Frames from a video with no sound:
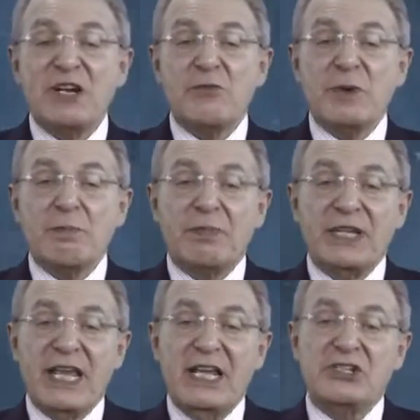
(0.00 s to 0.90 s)

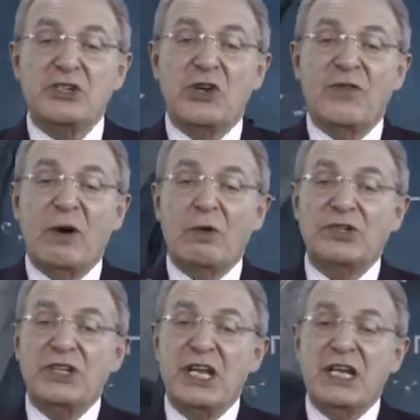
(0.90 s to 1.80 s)
replication of our
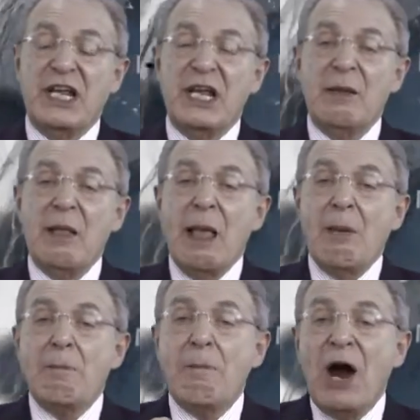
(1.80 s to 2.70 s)
DNA,
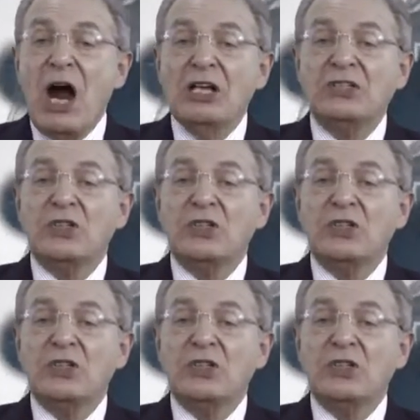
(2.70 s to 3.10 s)
part